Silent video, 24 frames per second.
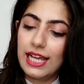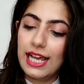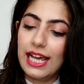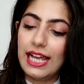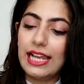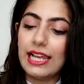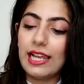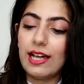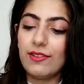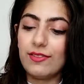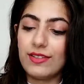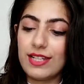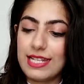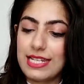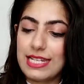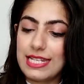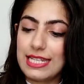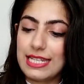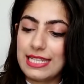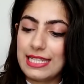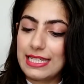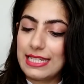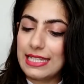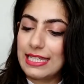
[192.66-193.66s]
I love
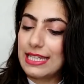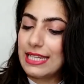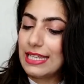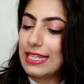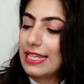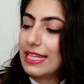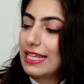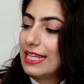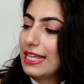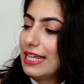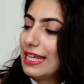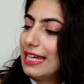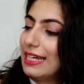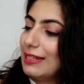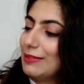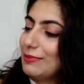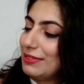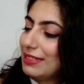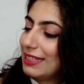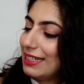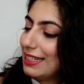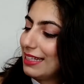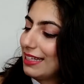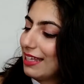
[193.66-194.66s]
it. I
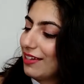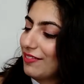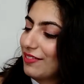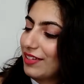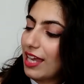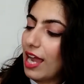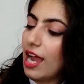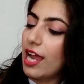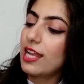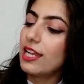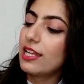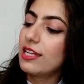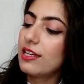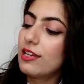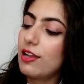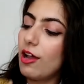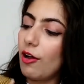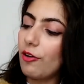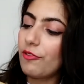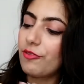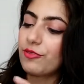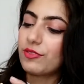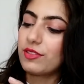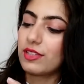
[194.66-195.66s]
really love it. I
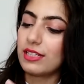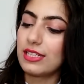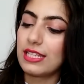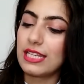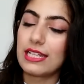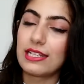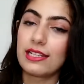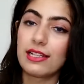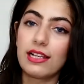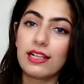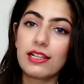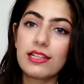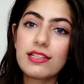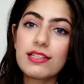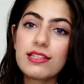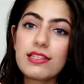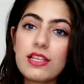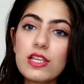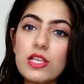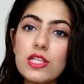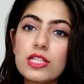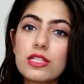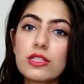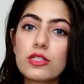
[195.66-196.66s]
love the detail. This
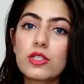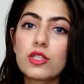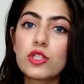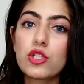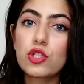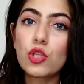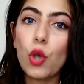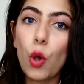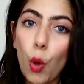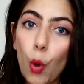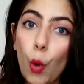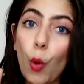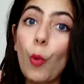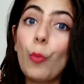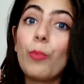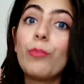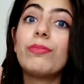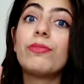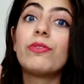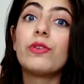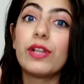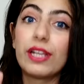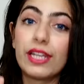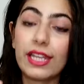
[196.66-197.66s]
is so
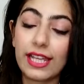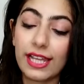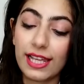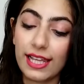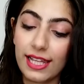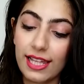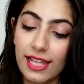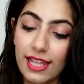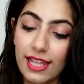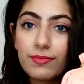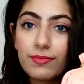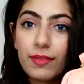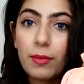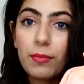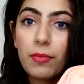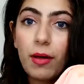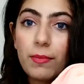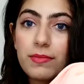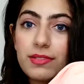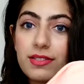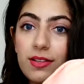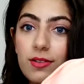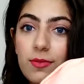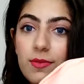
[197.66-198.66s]
pretty. My
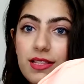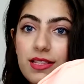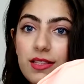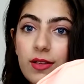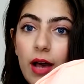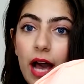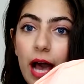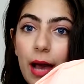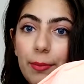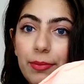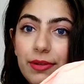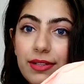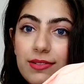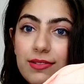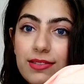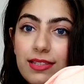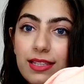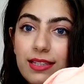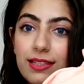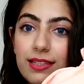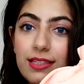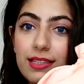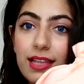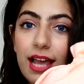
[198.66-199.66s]
mom's gonna be so happy to see
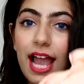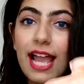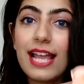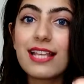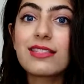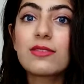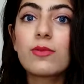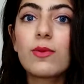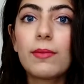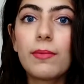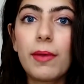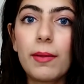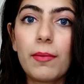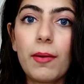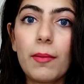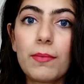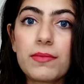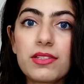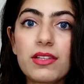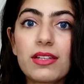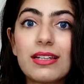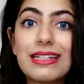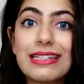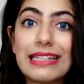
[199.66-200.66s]
this. I swear my mom's
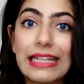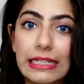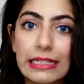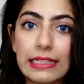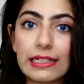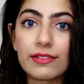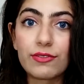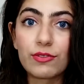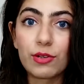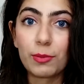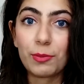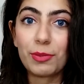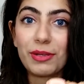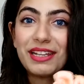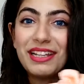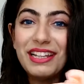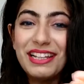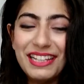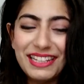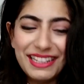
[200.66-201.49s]
gonna take it from me.